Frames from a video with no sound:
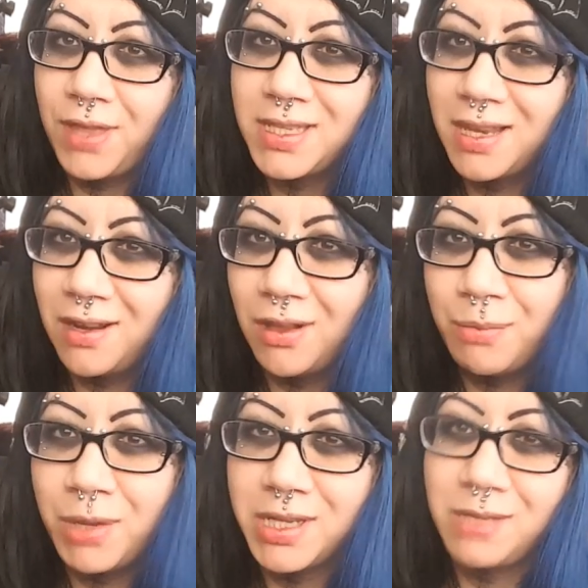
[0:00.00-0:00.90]
that's at all
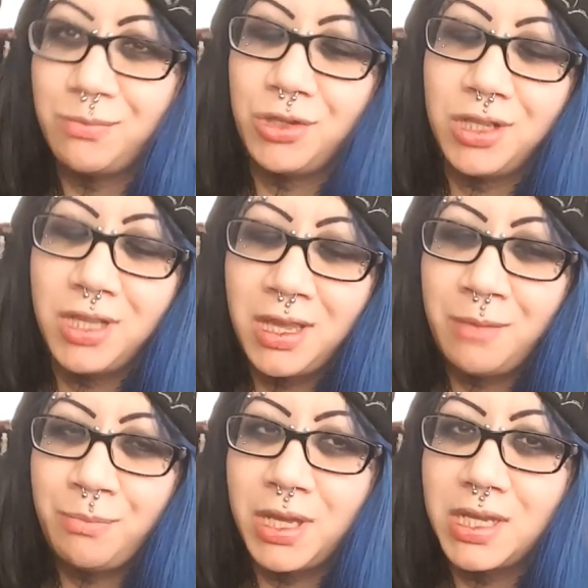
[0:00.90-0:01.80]
possible,
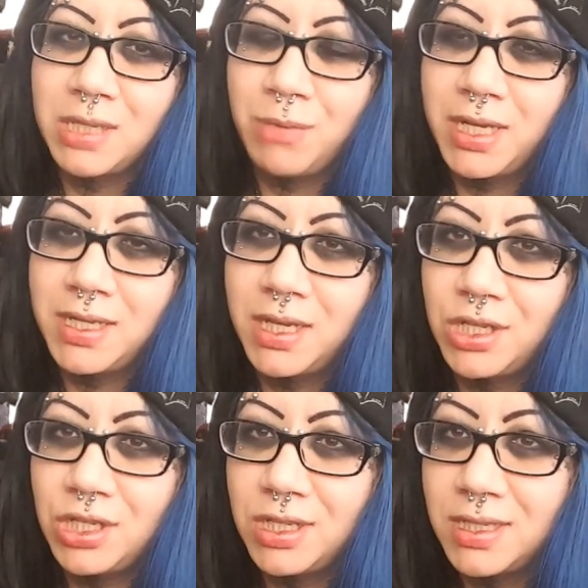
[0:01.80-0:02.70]
because my
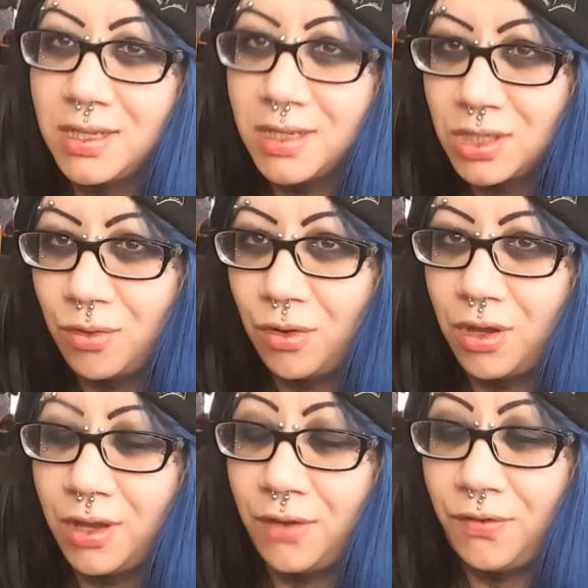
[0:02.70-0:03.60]
intention is not to
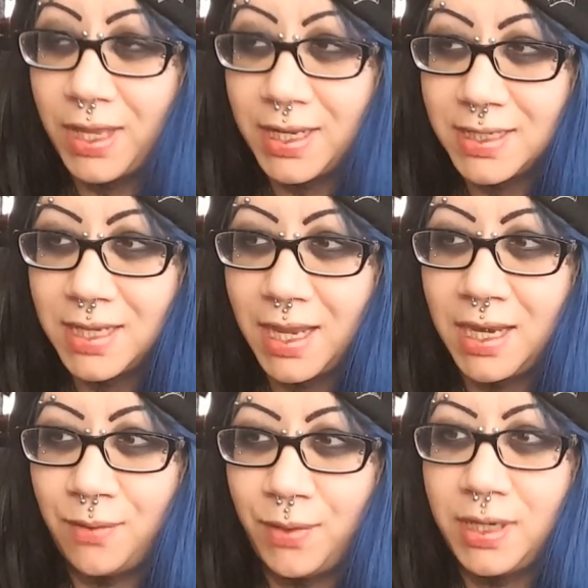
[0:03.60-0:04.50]
offend
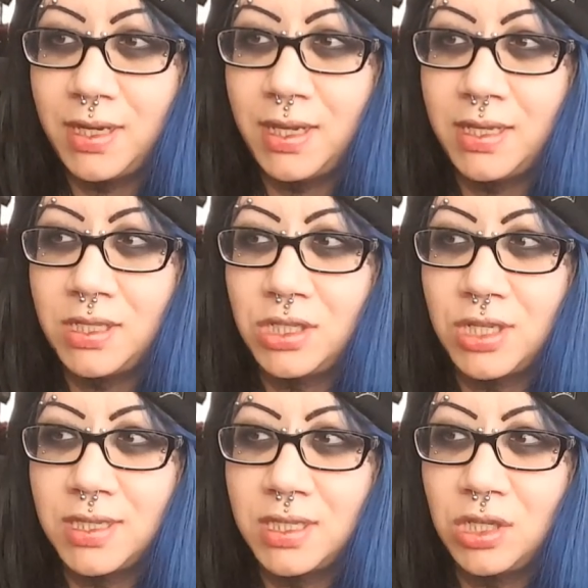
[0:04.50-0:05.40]
anyone. It is
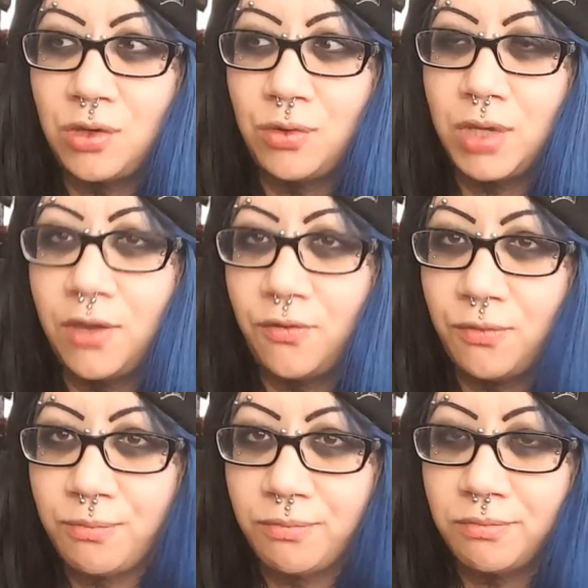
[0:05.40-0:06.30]
just to give
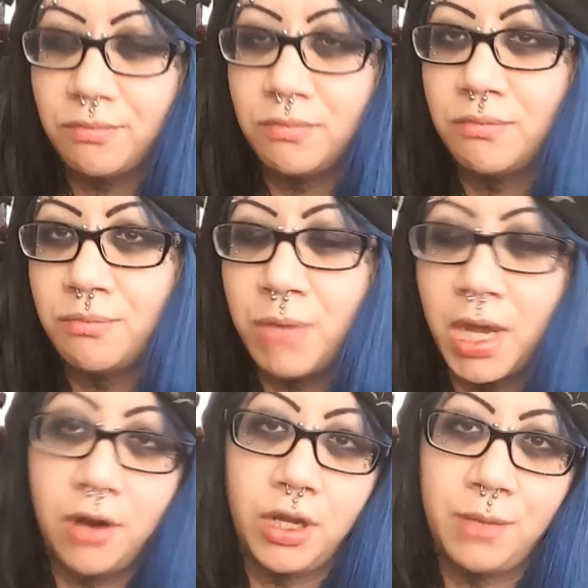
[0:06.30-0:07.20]
my
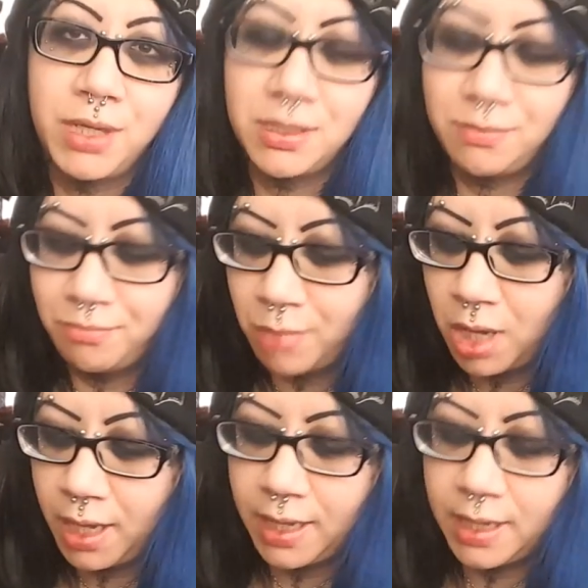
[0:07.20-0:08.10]
arguments,
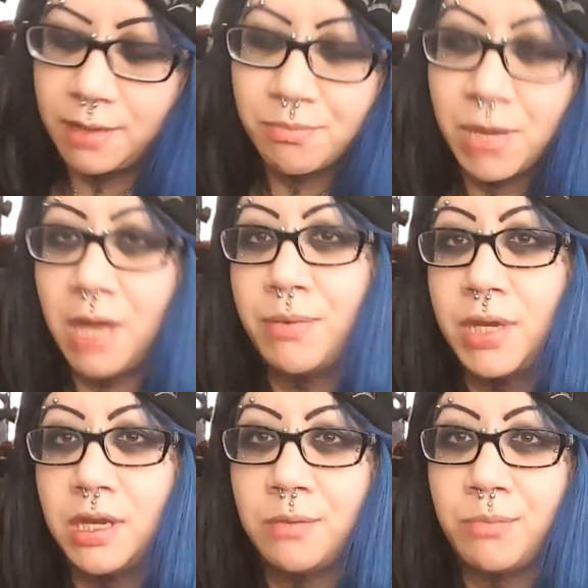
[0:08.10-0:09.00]
my my
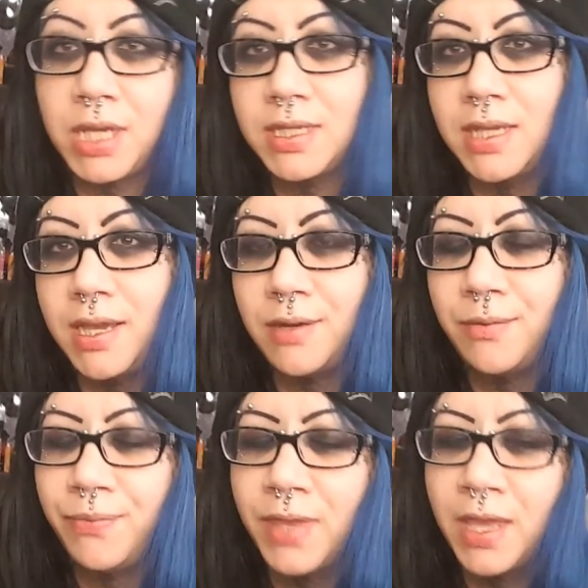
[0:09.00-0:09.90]
opinion, my side.
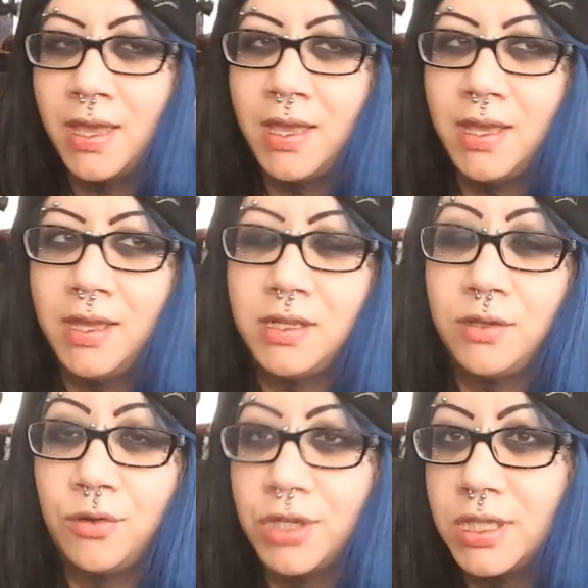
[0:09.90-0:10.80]
Of
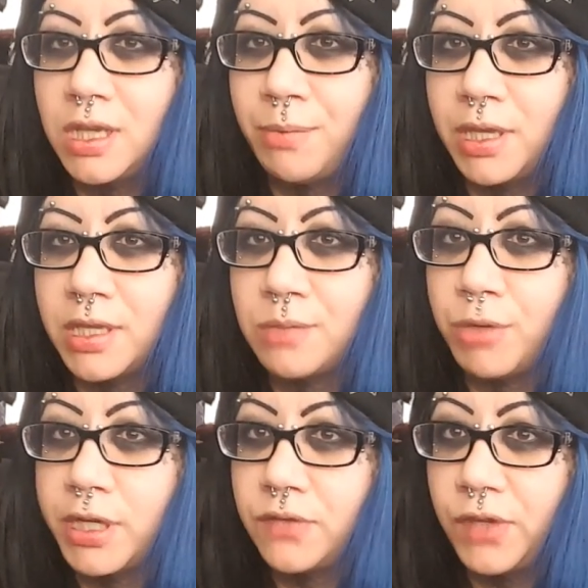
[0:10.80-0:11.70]
course, the topic is
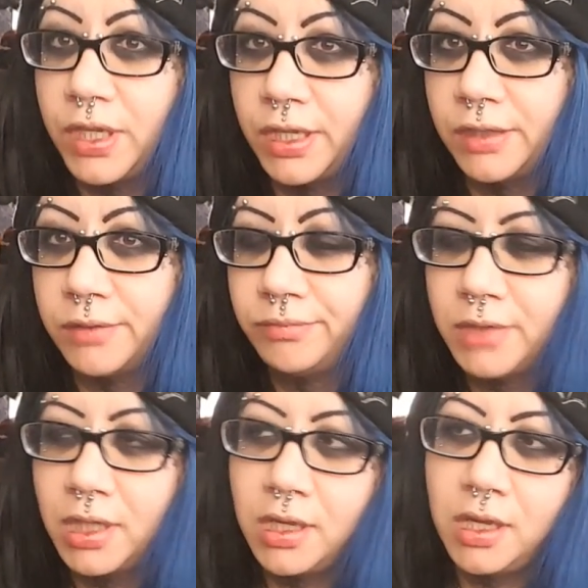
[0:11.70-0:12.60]
breastfeeding,
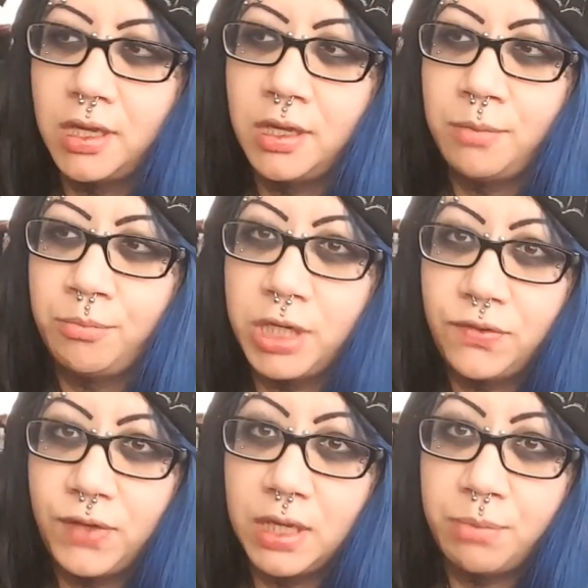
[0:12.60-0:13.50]

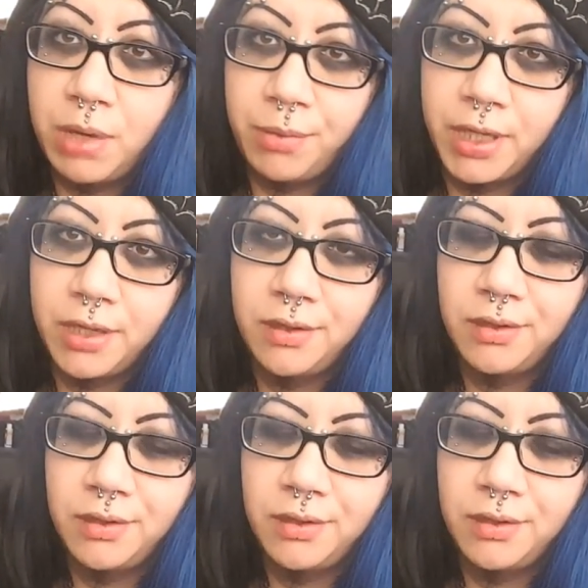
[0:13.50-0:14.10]
breastfeeding in public.